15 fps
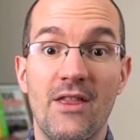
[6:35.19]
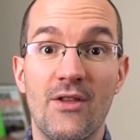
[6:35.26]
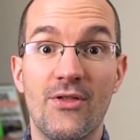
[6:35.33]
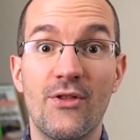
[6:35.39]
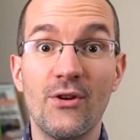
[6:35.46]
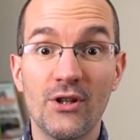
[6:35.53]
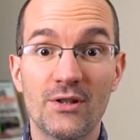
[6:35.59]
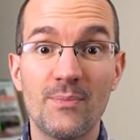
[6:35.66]
the
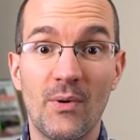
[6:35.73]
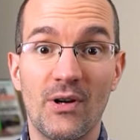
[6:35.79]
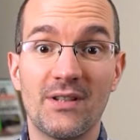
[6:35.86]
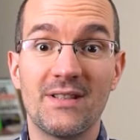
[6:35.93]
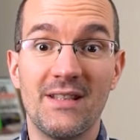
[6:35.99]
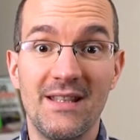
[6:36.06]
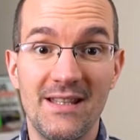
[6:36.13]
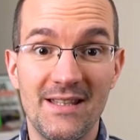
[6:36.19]
third
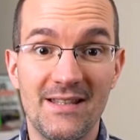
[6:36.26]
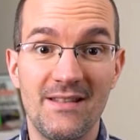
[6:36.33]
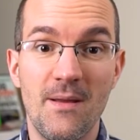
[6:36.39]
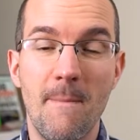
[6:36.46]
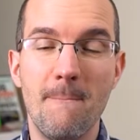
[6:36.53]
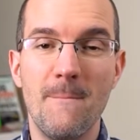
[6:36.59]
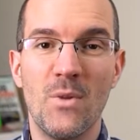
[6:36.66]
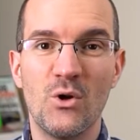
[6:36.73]
part is the
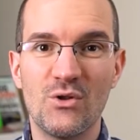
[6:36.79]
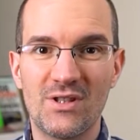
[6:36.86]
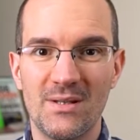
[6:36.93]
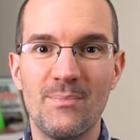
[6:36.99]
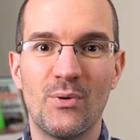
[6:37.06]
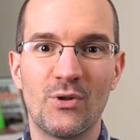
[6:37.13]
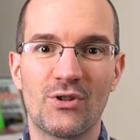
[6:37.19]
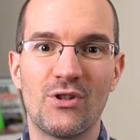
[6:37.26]
most
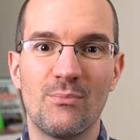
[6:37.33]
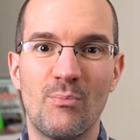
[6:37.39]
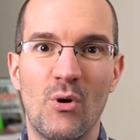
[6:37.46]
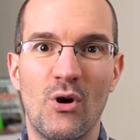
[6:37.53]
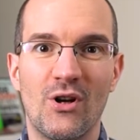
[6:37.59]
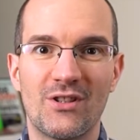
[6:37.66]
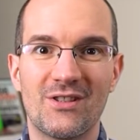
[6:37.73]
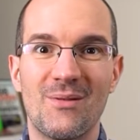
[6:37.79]
important
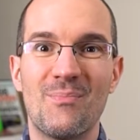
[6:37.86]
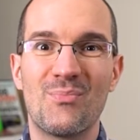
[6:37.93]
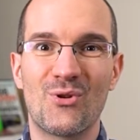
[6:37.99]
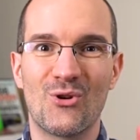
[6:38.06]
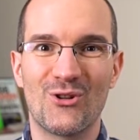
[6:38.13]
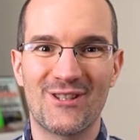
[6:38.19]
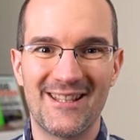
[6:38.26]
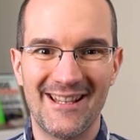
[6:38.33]
part,
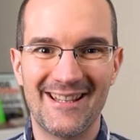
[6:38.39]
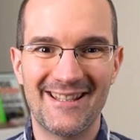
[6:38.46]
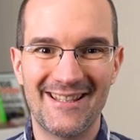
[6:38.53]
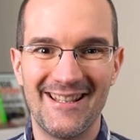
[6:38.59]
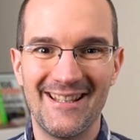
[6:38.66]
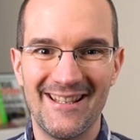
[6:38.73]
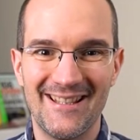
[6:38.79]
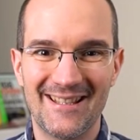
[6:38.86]

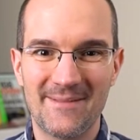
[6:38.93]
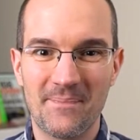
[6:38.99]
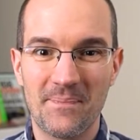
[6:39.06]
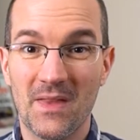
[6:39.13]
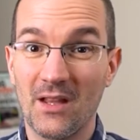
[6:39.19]
processes.